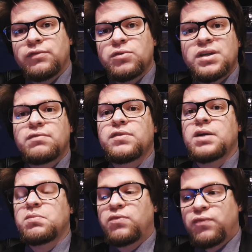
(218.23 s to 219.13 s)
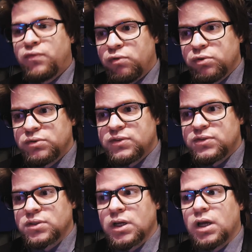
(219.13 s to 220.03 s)
If you give them
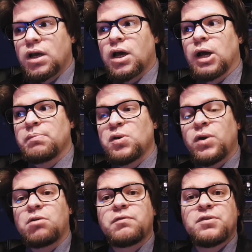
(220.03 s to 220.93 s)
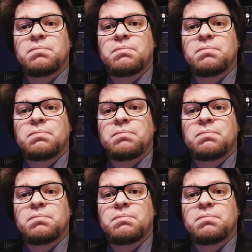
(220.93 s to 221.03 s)
fruits, beware of